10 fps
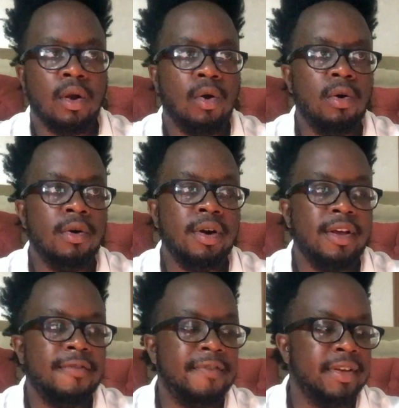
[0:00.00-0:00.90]
or
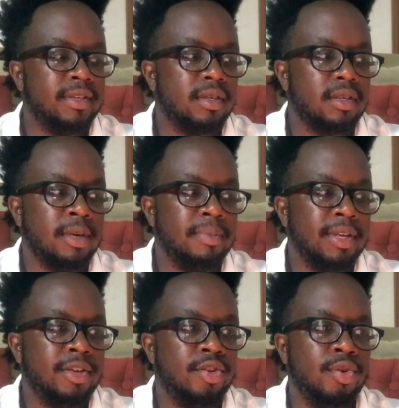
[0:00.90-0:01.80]
if it's
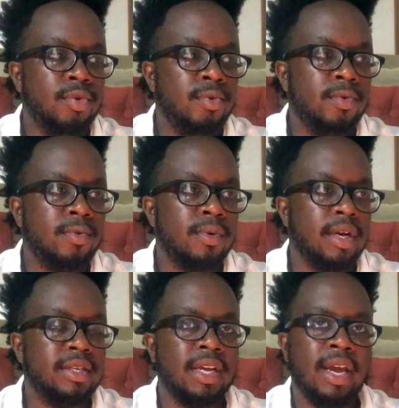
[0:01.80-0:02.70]
simply to
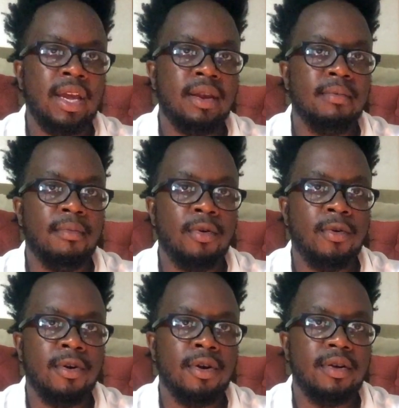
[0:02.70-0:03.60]
attain
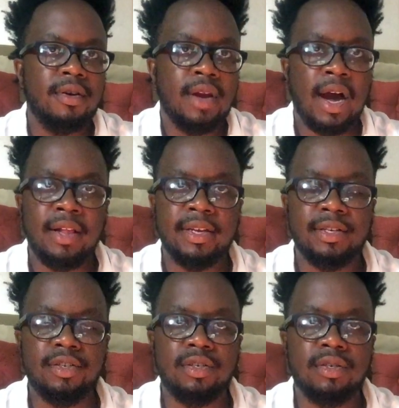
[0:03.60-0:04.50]
more
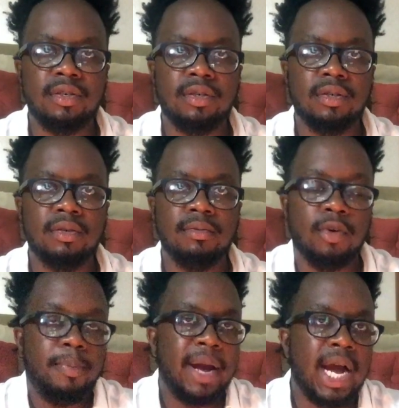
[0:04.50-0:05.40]
knowledge,
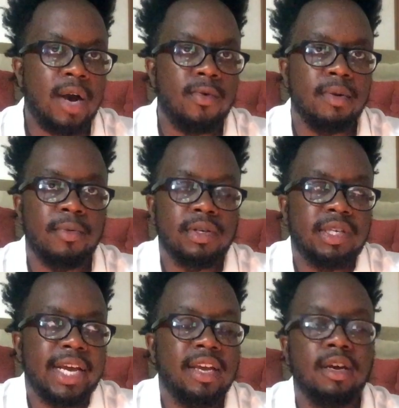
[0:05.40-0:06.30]
more power, more
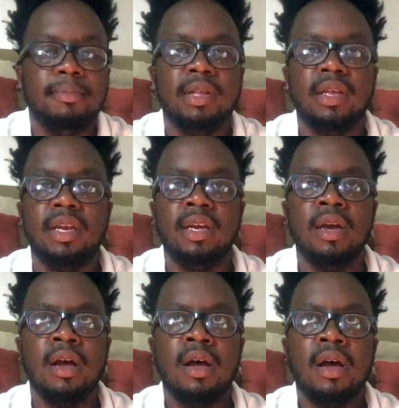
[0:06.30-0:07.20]
psychic ability,
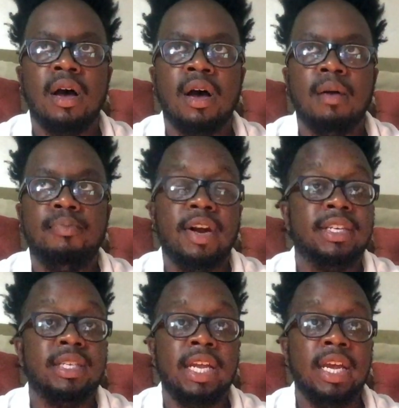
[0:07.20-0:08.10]

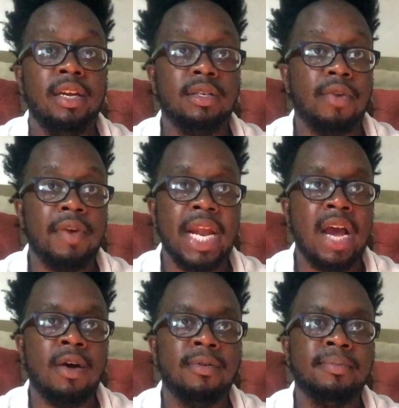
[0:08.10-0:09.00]
prestige and
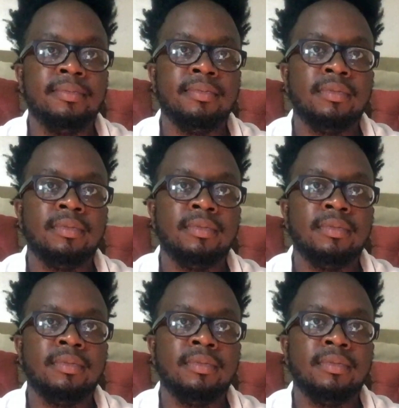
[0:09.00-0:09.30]
renown.